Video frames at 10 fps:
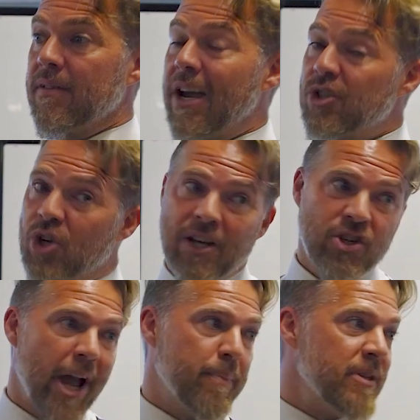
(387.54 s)
Right?
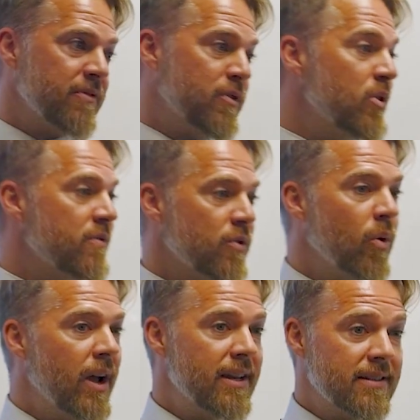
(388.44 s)
Change happens a few
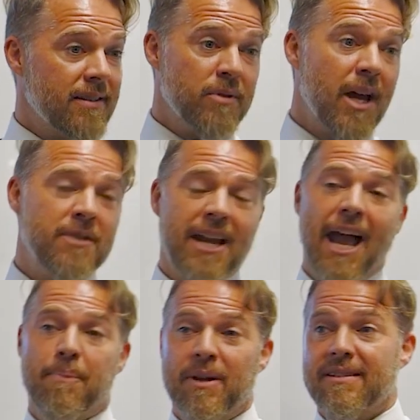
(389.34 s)
different ways. Sometimes it
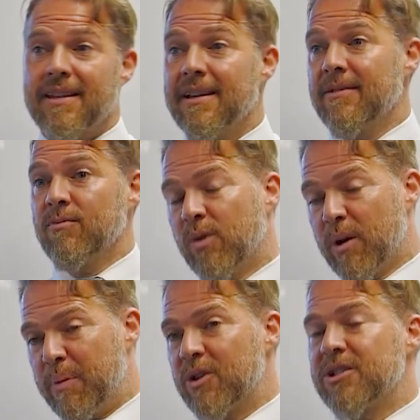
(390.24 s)
happens
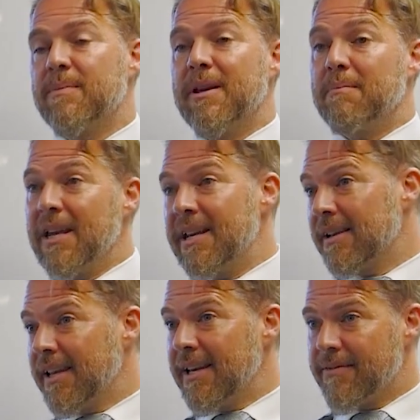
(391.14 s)
what appears to be
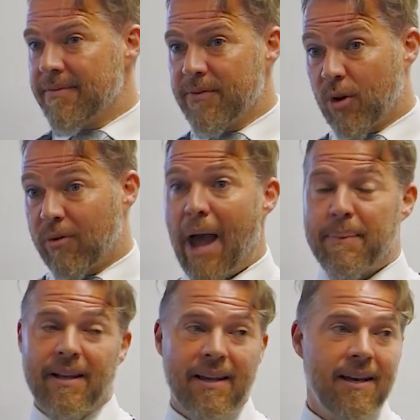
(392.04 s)
immediately or
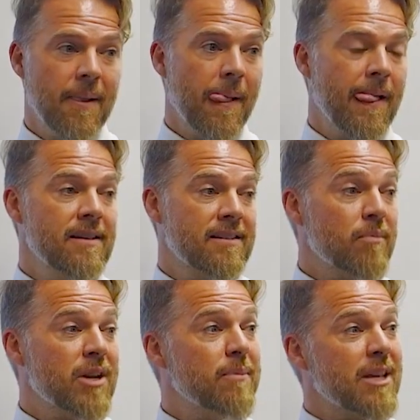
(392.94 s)
rapidly.
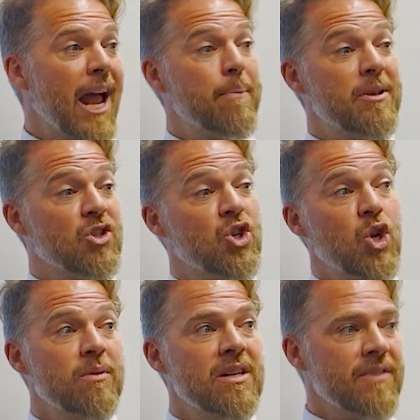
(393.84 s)
Sometimes it happens
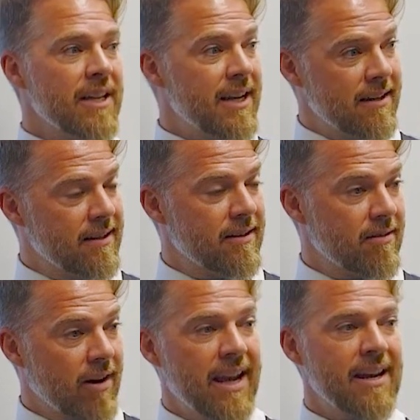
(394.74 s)
cumulatively,
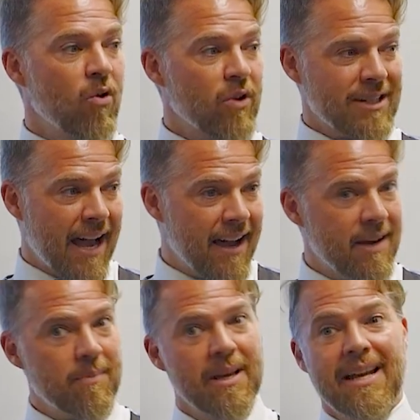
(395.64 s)
right, over
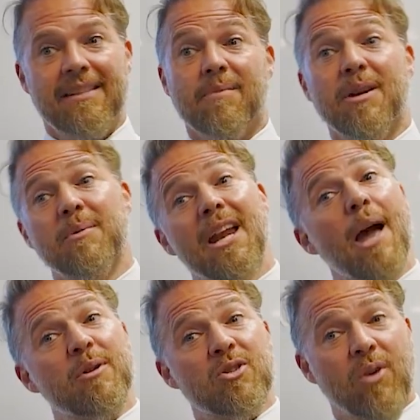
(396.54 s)
time. And sometimes it
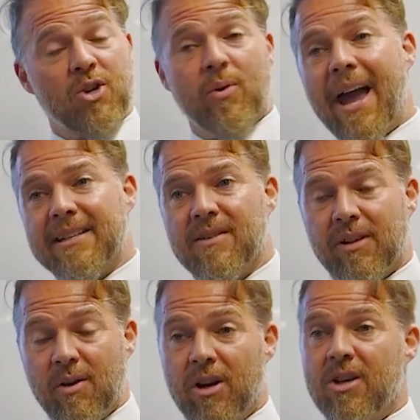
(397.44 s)
happens
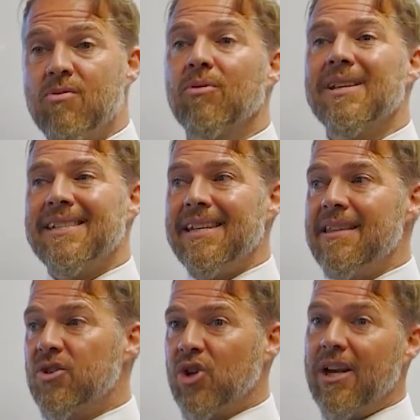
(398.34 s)
retroactively, where you only
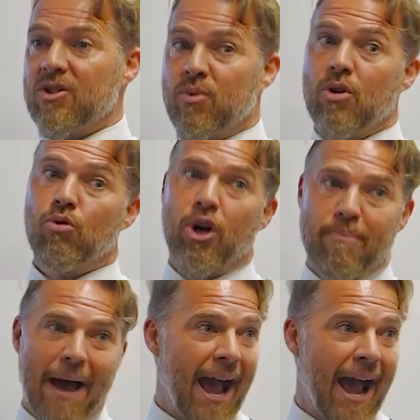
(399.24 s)
see the change when you look